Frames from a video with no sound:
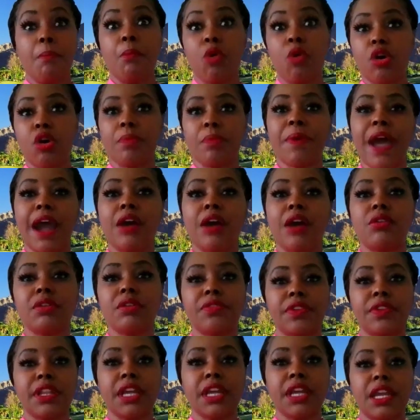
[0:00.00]
more
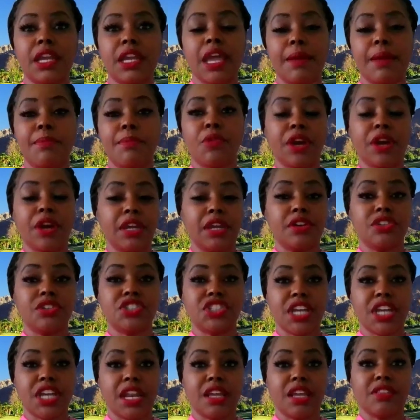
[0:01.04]
powerfully and more
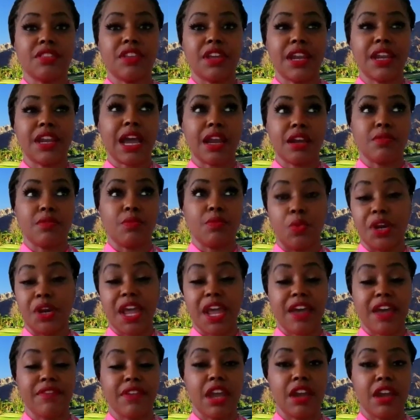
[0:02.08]
energetic than I
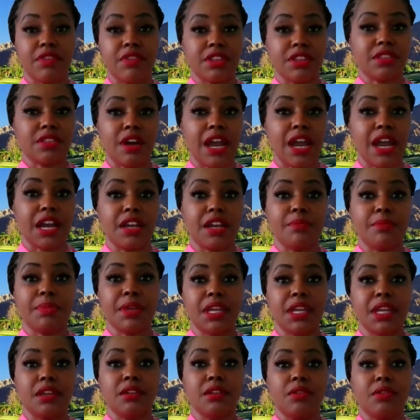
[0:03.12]
would have ever thought I could
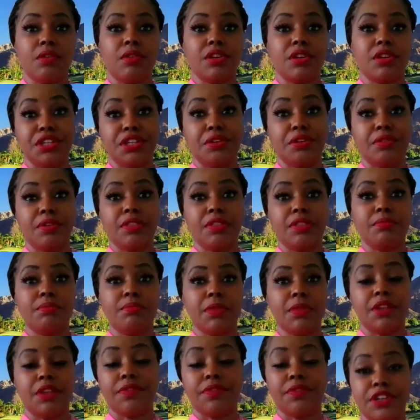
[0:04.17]
be or do in,
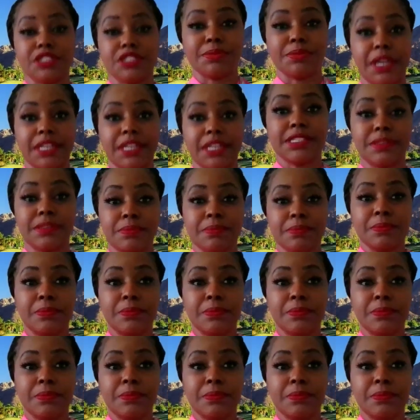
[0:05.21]
in the first place.